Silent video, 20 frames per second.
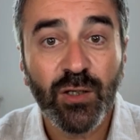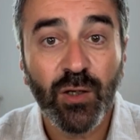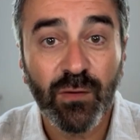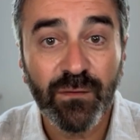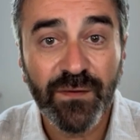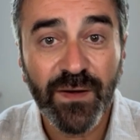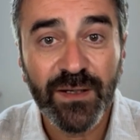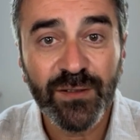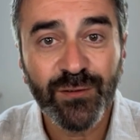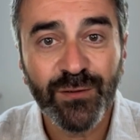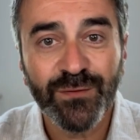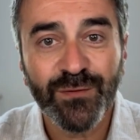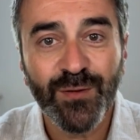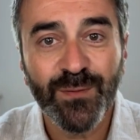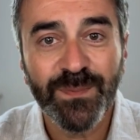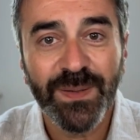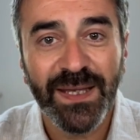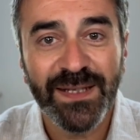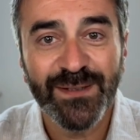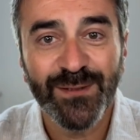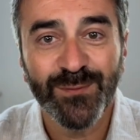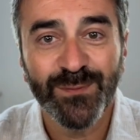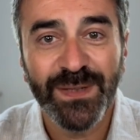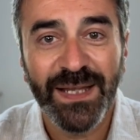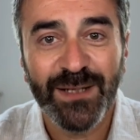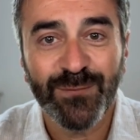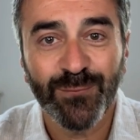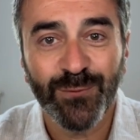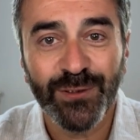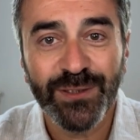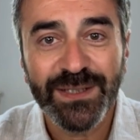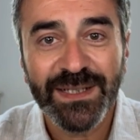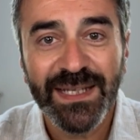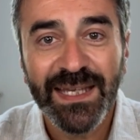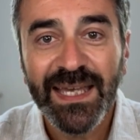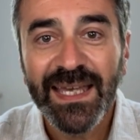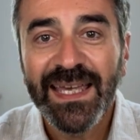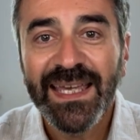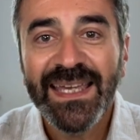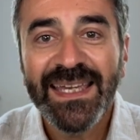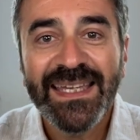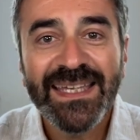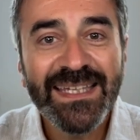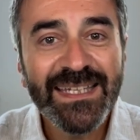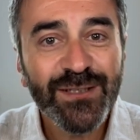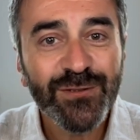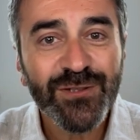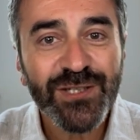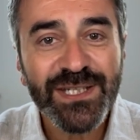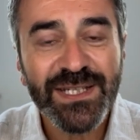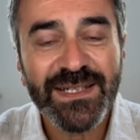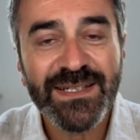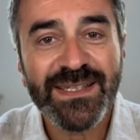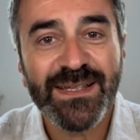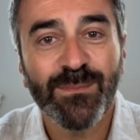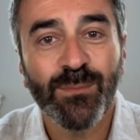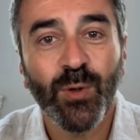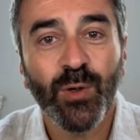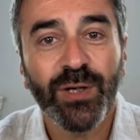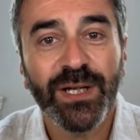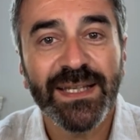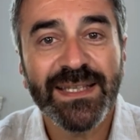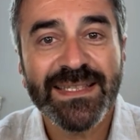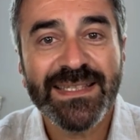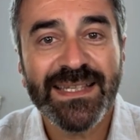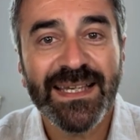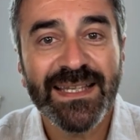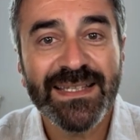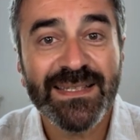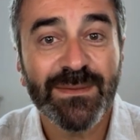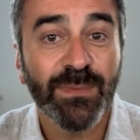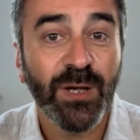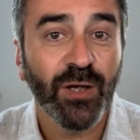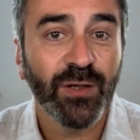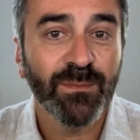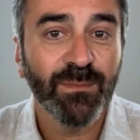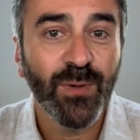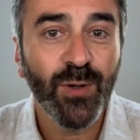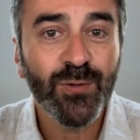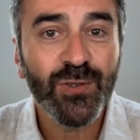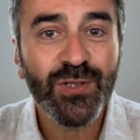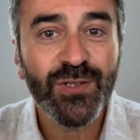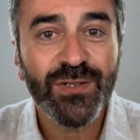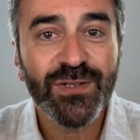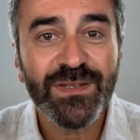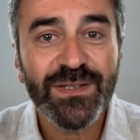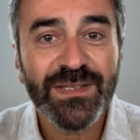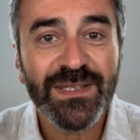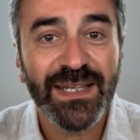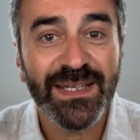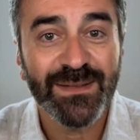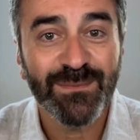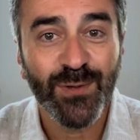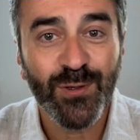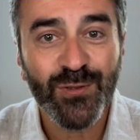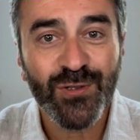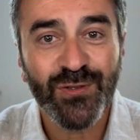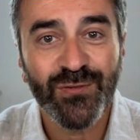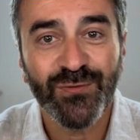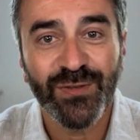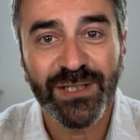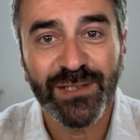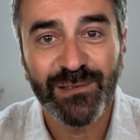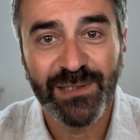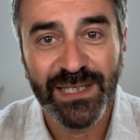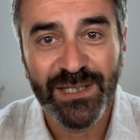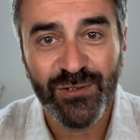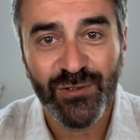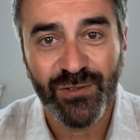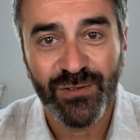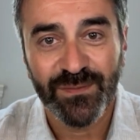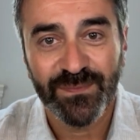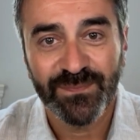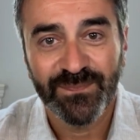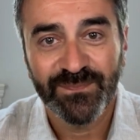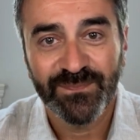co-founder of Compendium Network, here to share some more insights about emotions and emotion regulation.